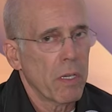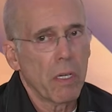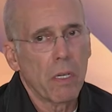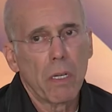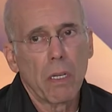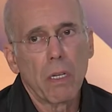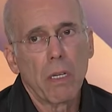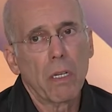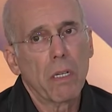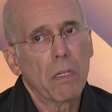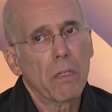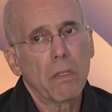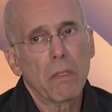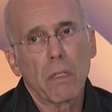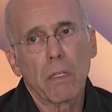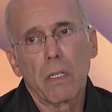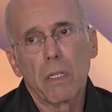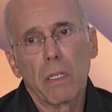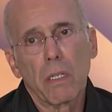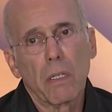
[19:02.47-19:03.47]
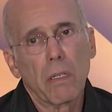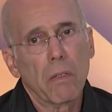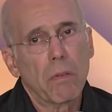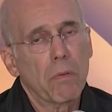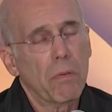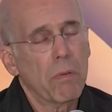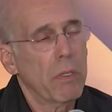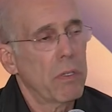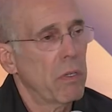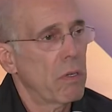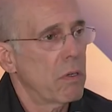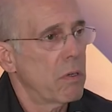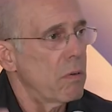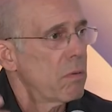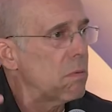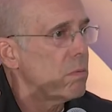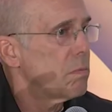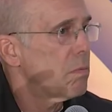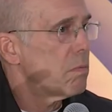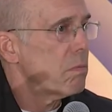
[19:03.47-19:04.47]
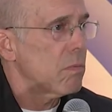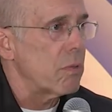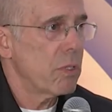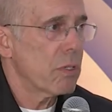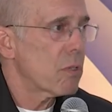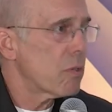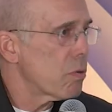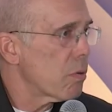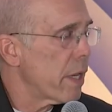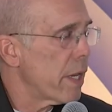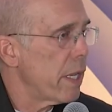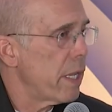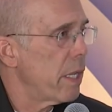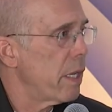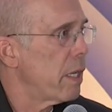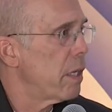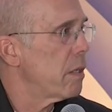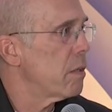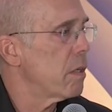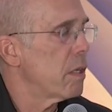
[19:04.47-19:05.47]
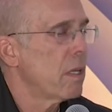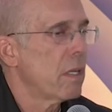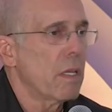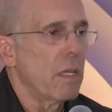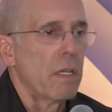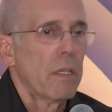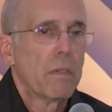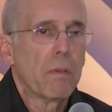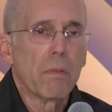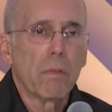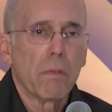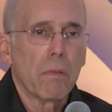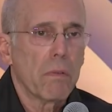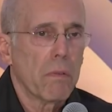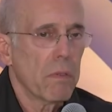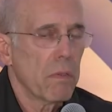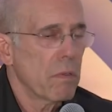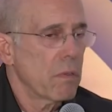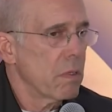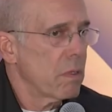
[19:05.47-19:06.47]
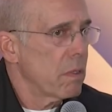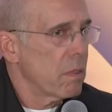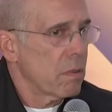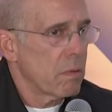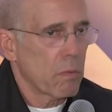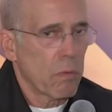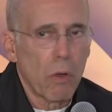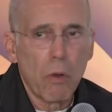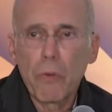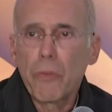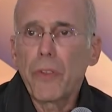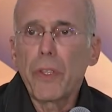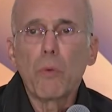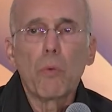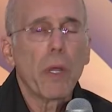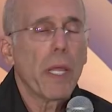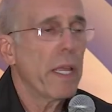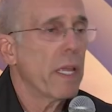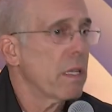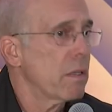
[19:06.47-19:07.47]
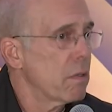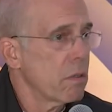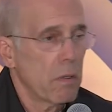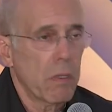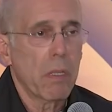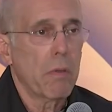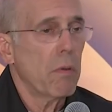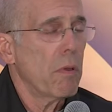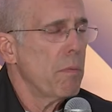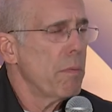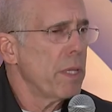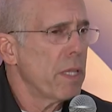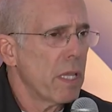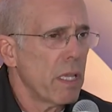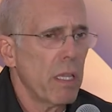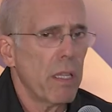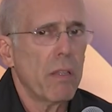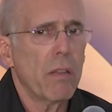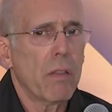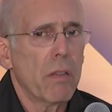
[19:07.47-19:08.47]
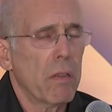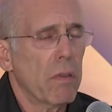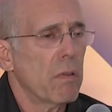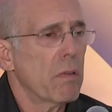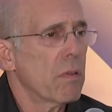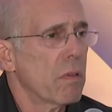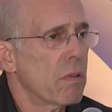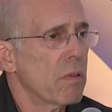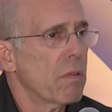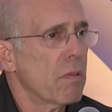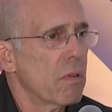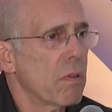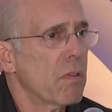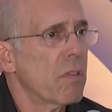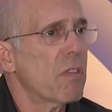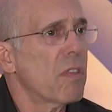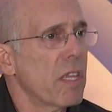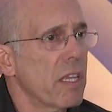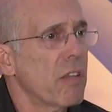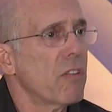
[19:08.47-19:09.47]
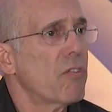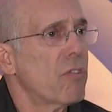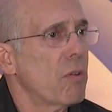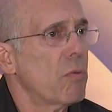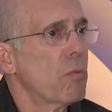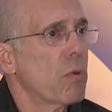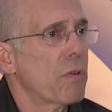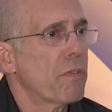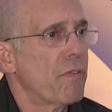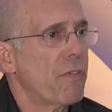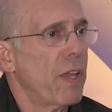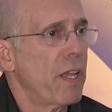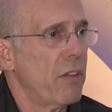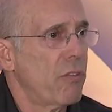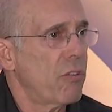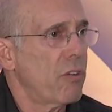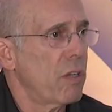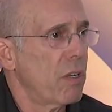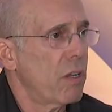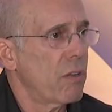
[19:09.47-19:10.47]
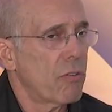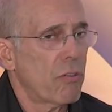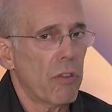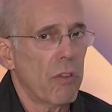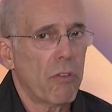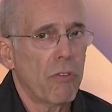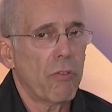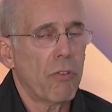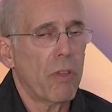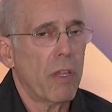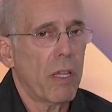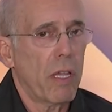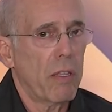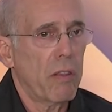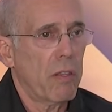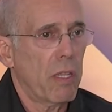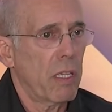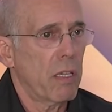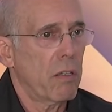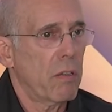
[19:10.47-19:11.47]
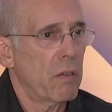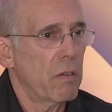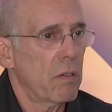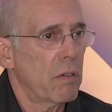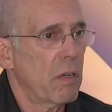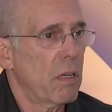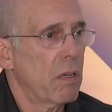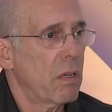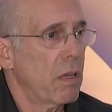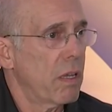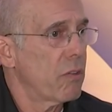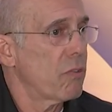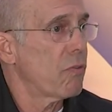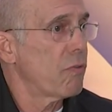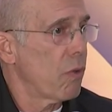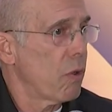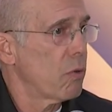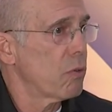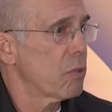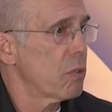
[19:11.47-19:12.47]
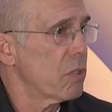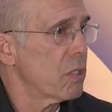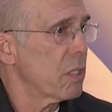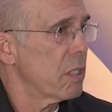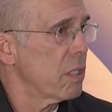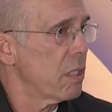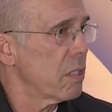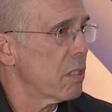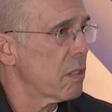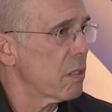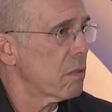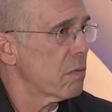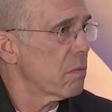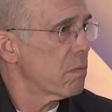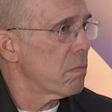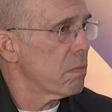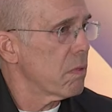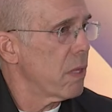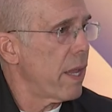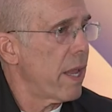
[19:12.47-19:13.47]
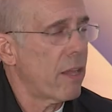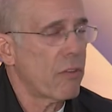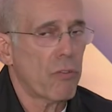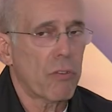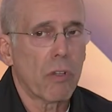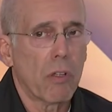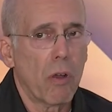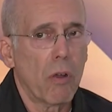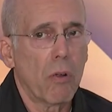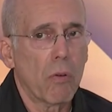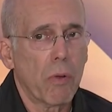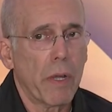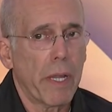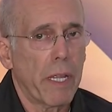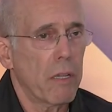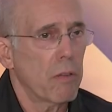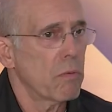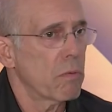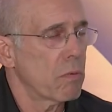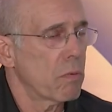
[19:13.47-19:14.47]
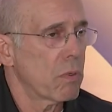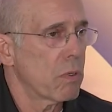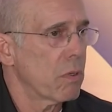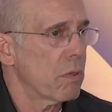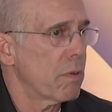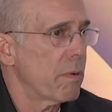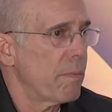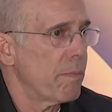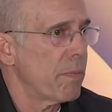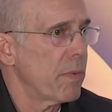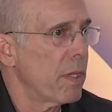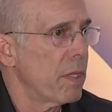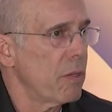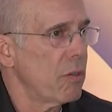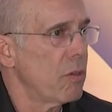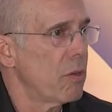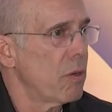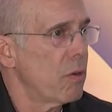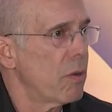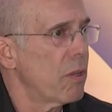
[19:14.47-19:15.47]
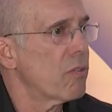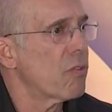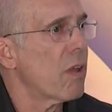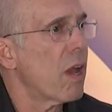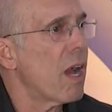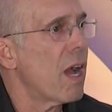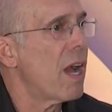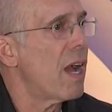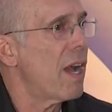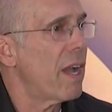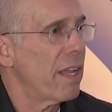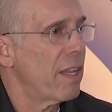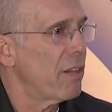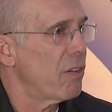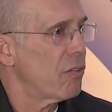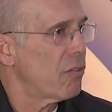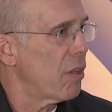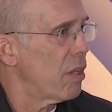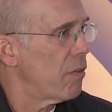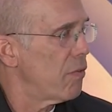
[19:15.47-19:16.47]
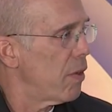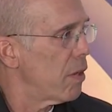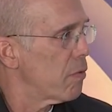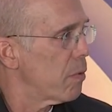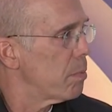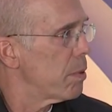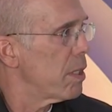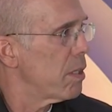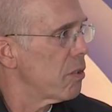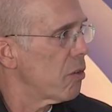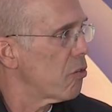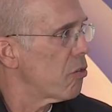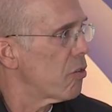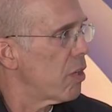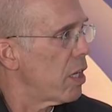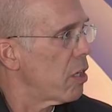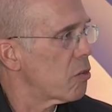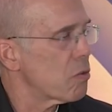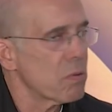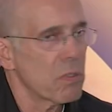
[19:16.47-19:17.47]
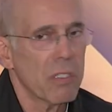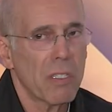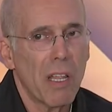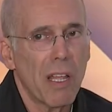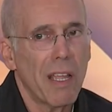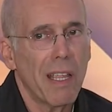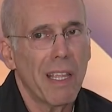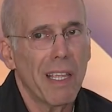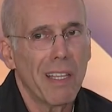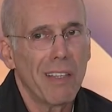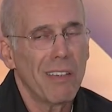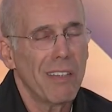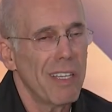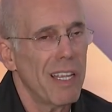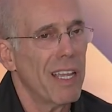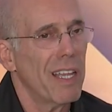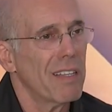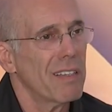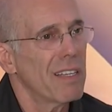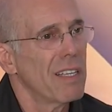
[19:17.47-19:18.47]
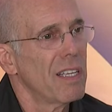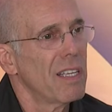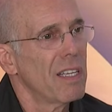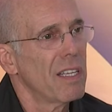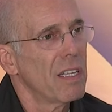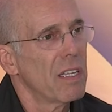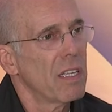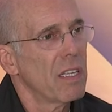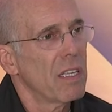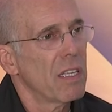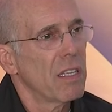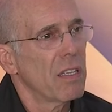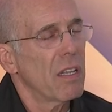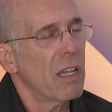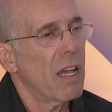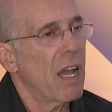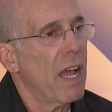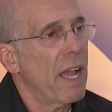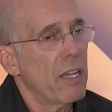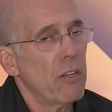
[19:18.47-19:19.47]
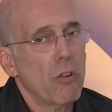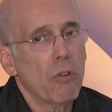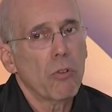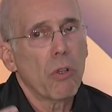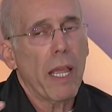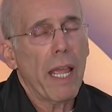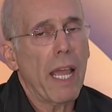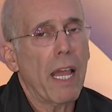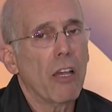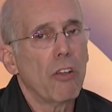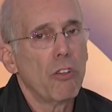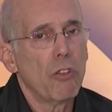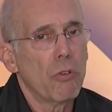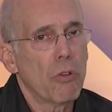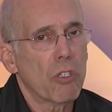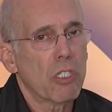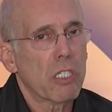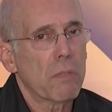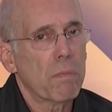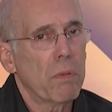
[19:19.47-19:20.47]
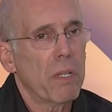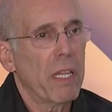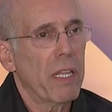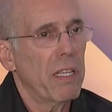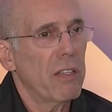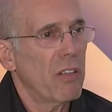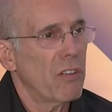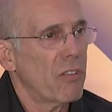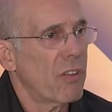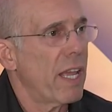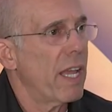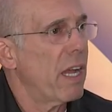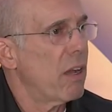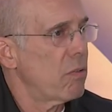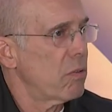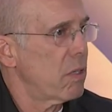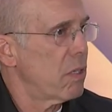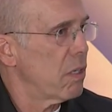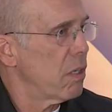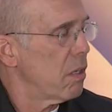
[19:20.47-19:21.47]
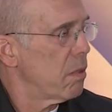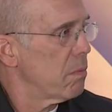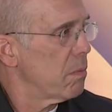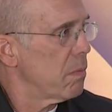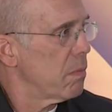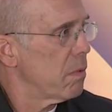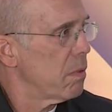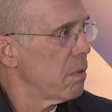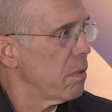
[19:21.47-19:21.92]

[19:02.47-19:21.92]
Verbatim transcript: uh, uh, you know, Ukraine, uh, uh Roe v. Wade. The, I mean, the, the, the, the, things that were facing us as, I think, uh, as voters in this last go round were, you know, as high as they've ever been. The stakes were as high. And yet, I don't know how you explain this outcome